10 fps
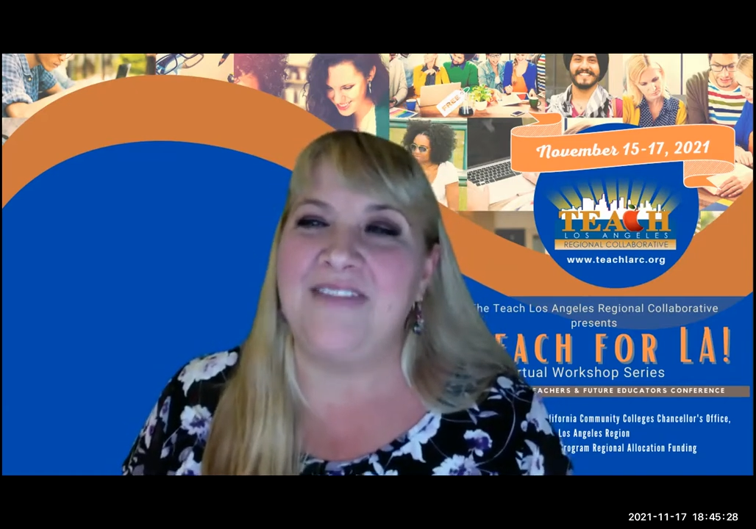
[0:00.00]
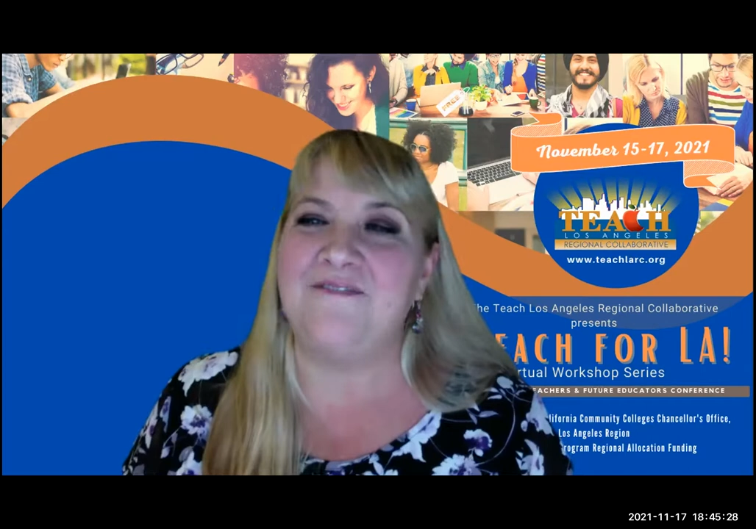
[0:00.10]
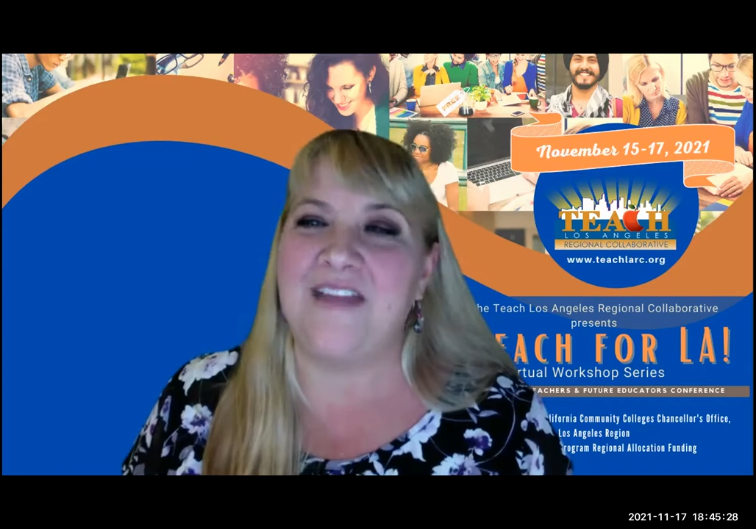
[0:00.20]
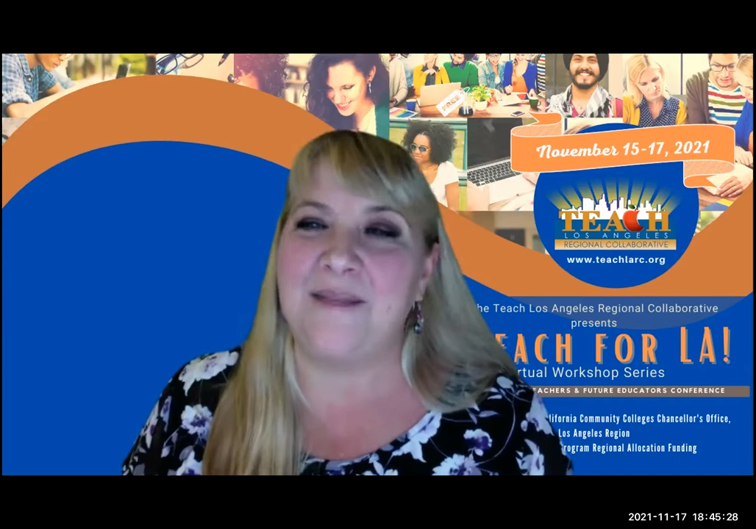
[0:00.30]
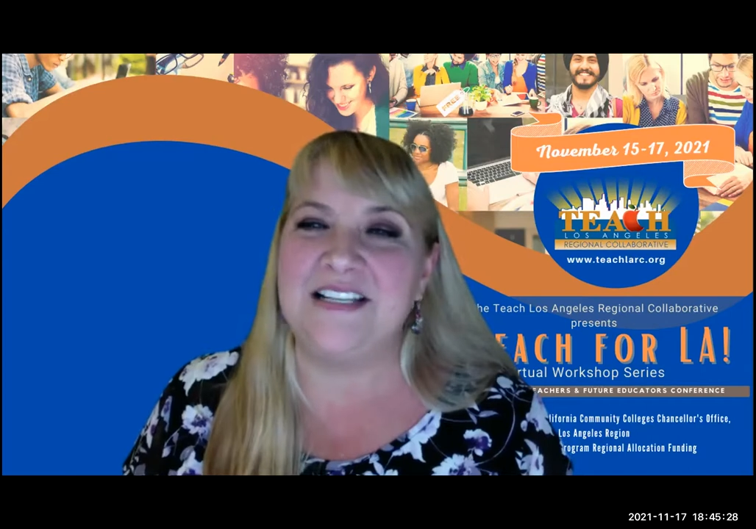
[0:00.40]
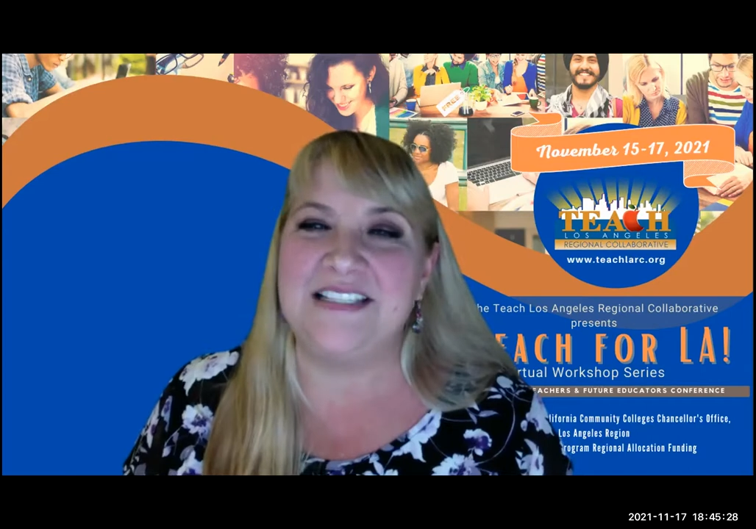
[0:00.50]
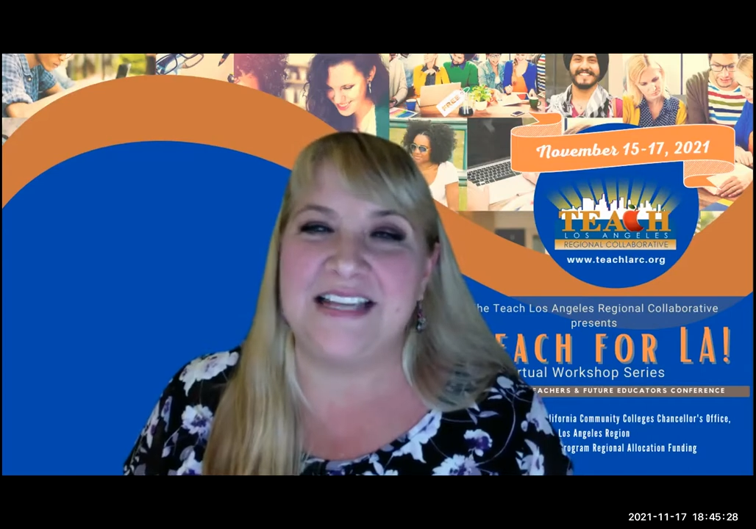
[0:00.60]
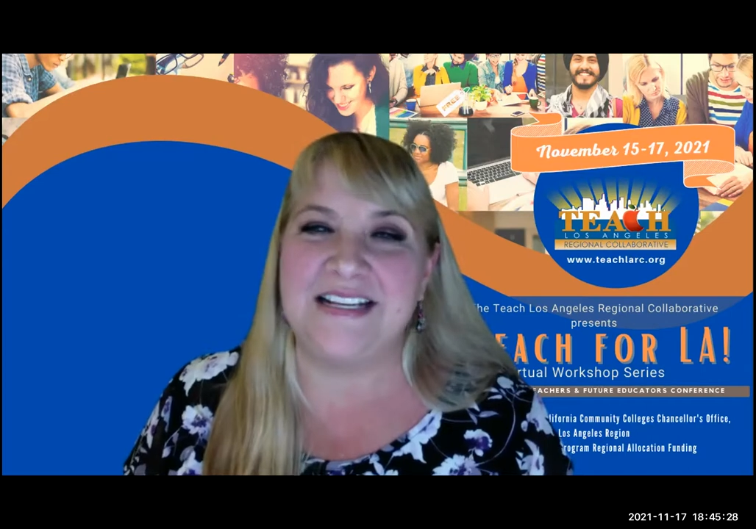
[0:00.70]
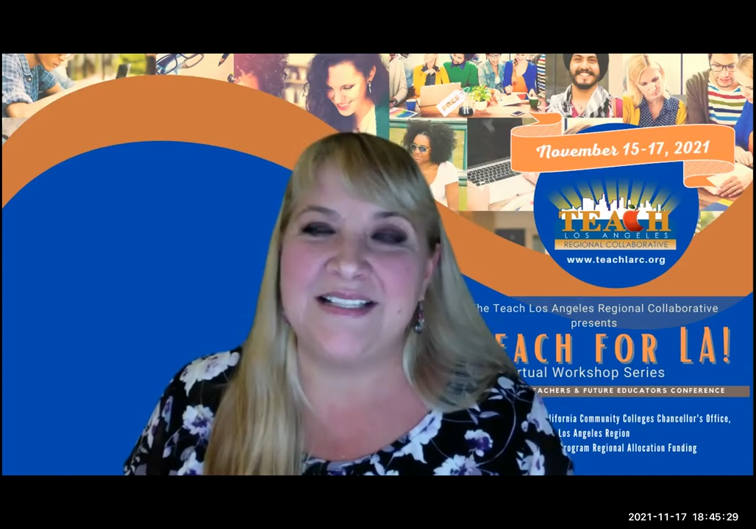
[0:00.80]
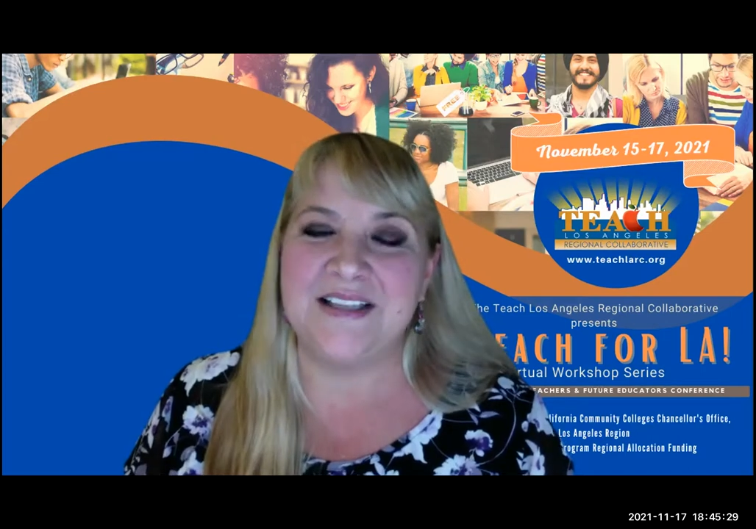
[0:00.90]
and family
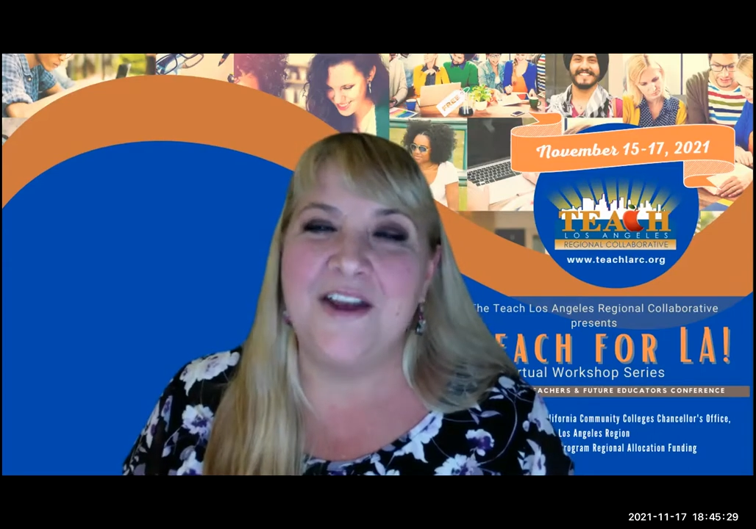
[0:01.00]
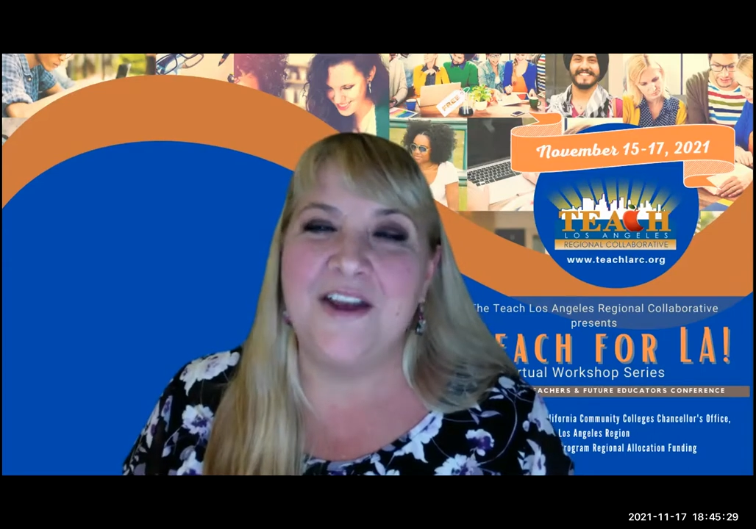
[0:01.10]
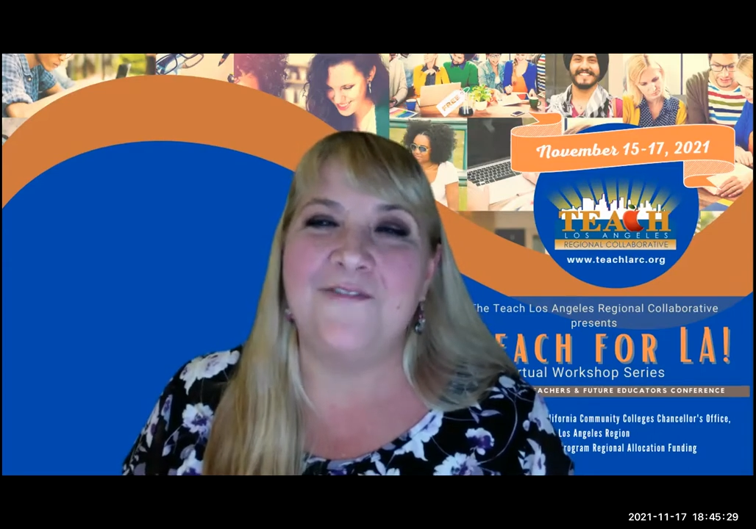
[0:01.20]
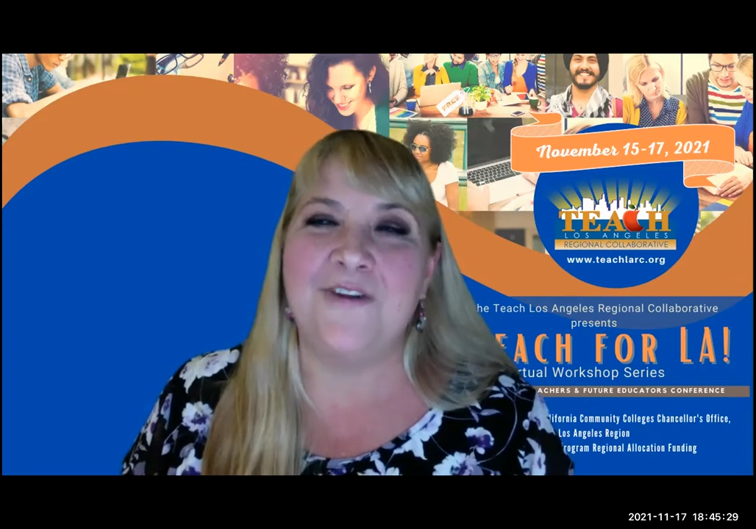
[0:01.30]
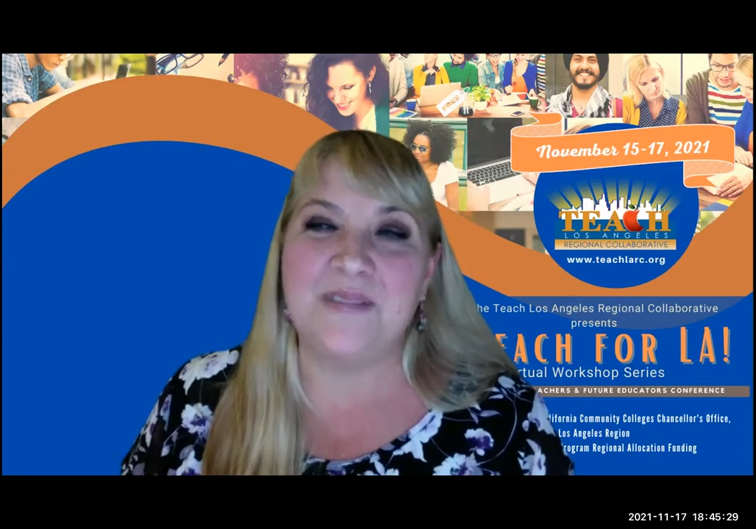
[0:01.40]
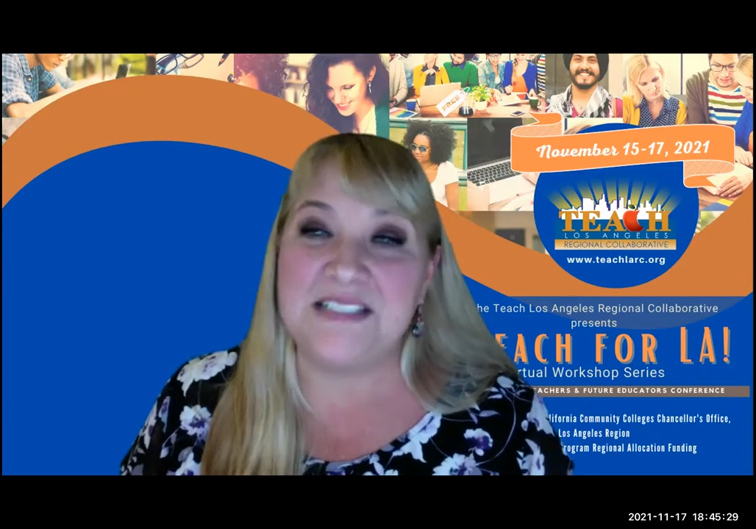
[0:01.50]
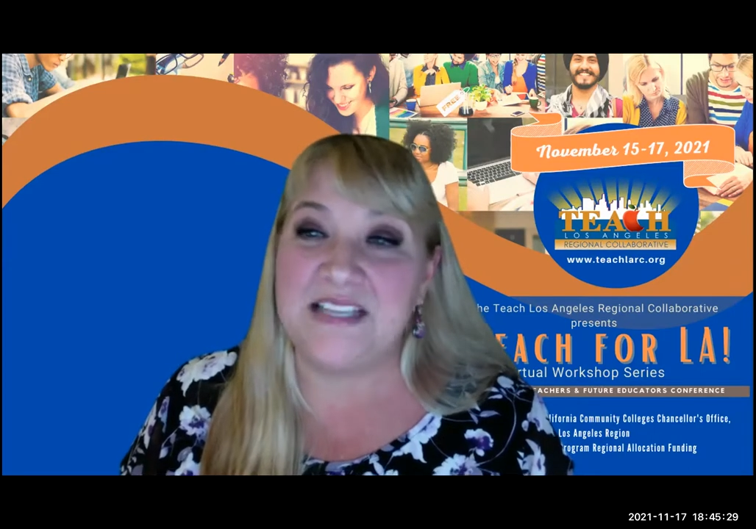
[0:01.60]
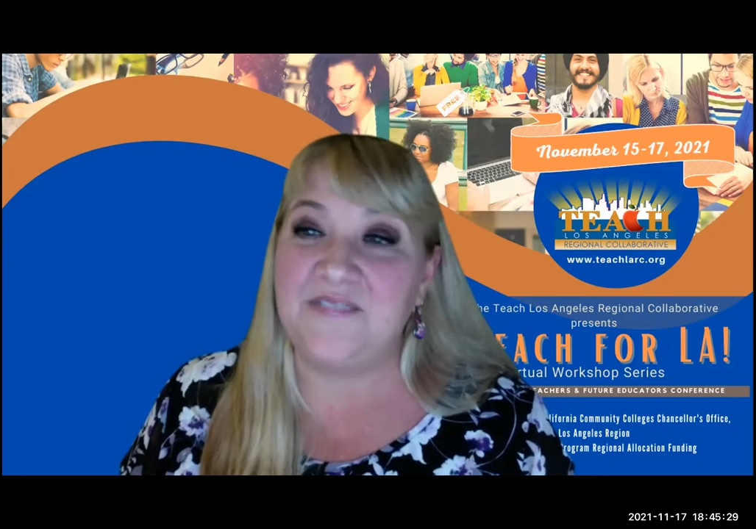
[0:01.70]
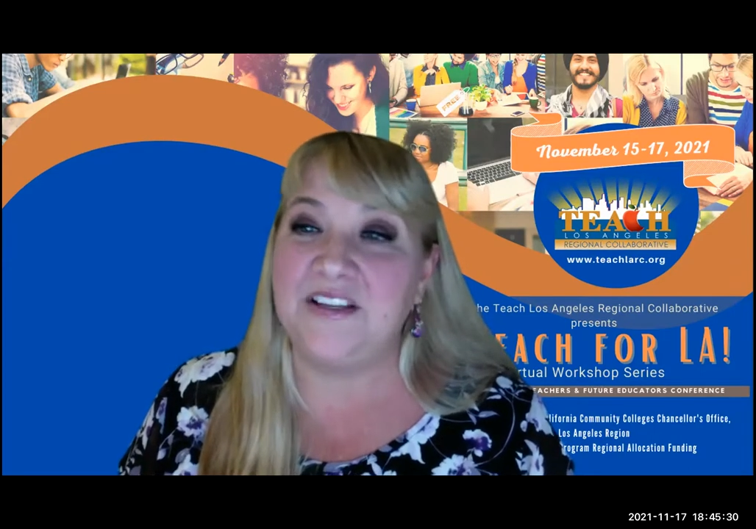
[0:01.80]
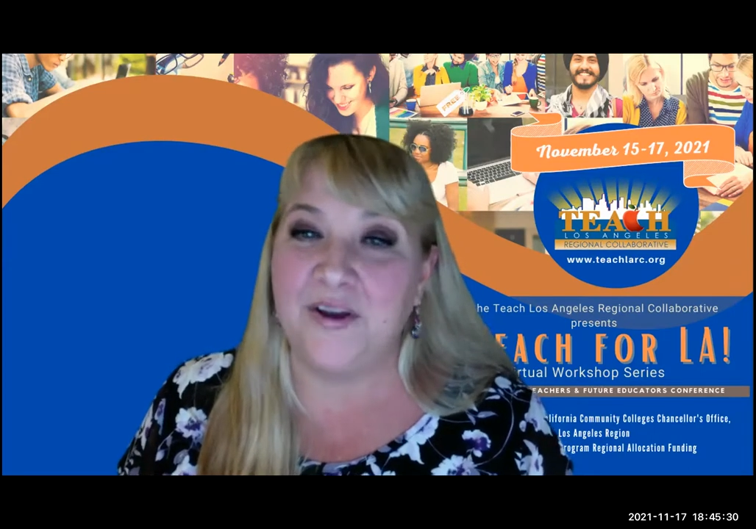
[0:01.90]
studies from Pacific,